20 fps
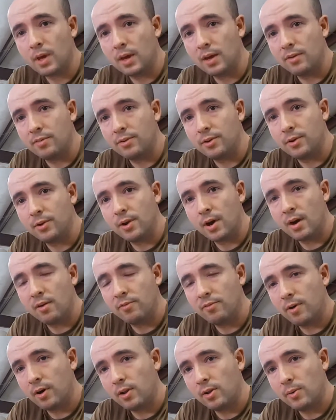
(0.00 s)
If you're not
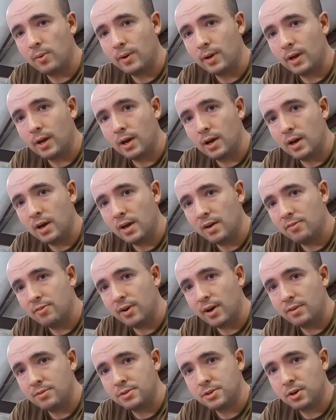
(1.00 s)
following
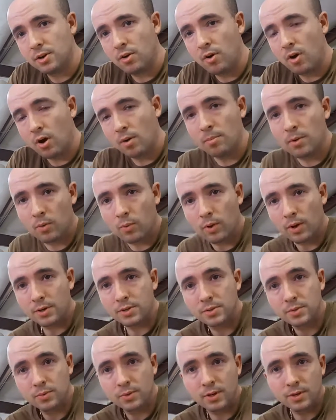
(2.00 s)
850 Armor
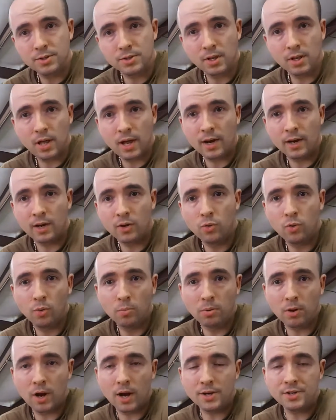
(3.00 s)
Works, there's a lot of cool
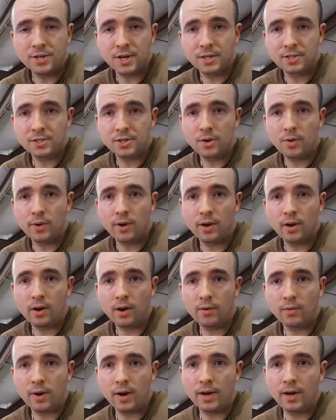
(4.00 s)
projects going
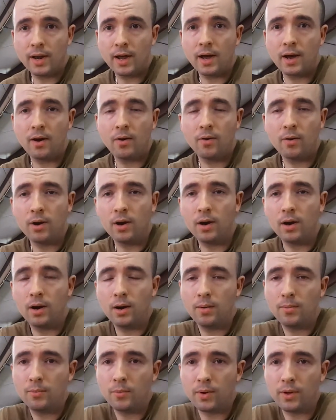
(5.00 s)
on right
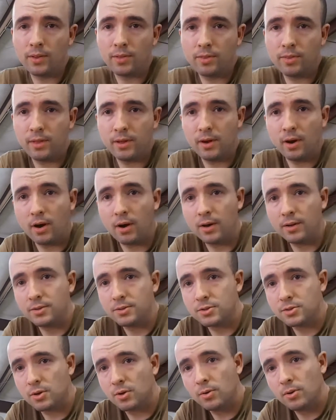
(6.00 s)
now with the Han
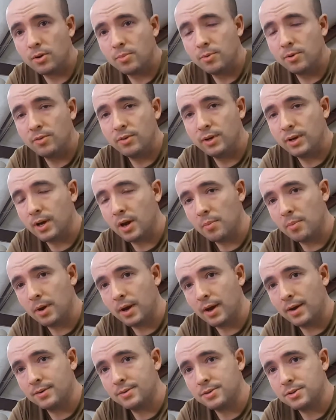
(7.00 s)
Solo movie
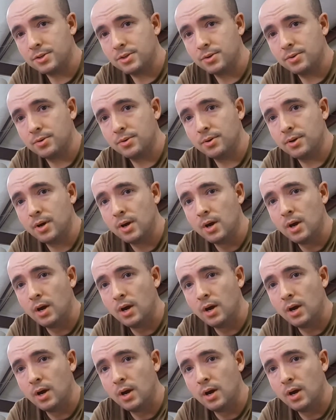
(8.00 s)
coming out soon.